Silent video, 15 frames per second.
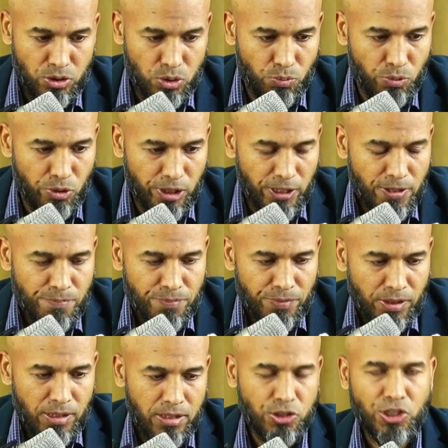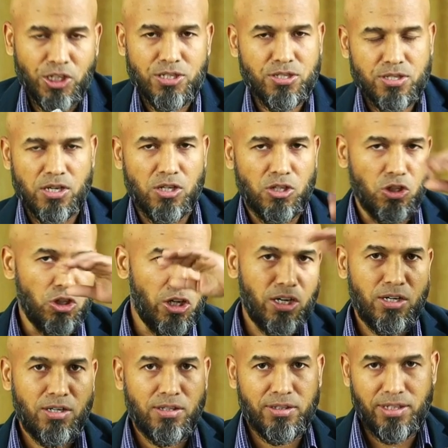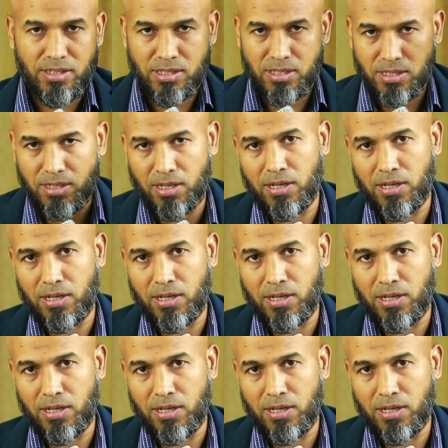don't worry. Just learn these